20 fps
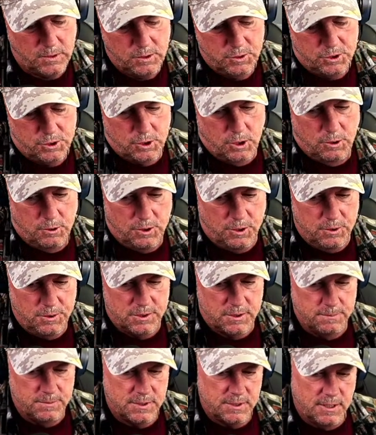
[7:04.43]
show you
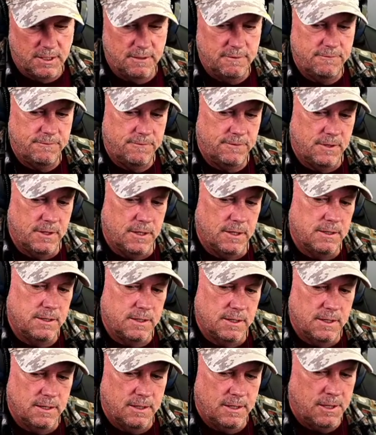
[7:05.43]
some stuff that
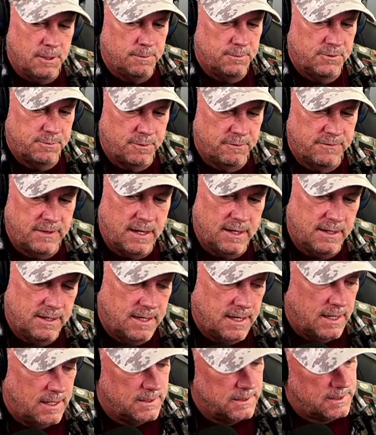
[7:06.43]
helps provide
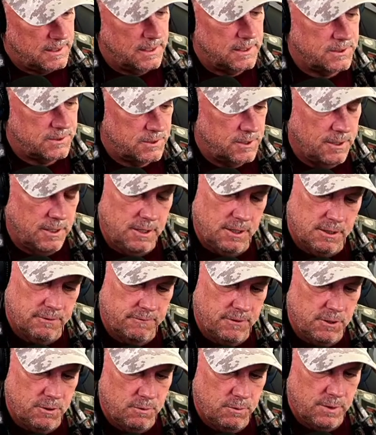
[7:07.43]
context to the
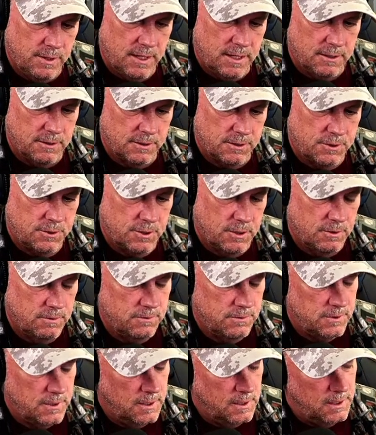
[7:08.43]
interview with Alex
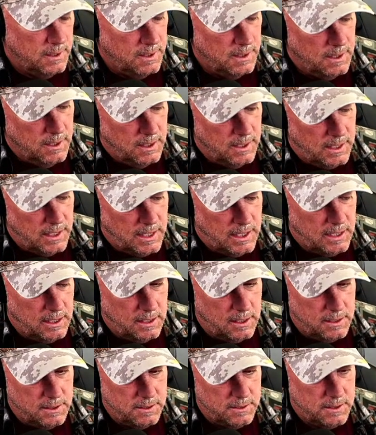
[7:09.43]
Jones.
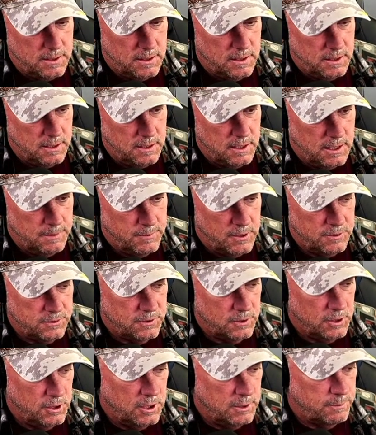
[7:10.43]
And I'm
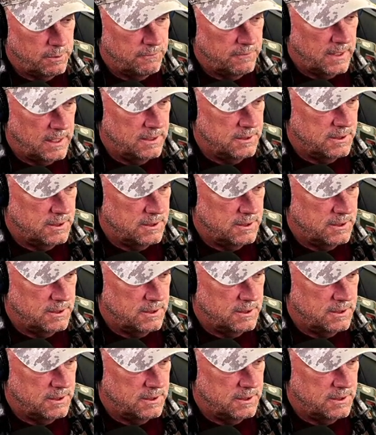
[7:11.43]
also going to provide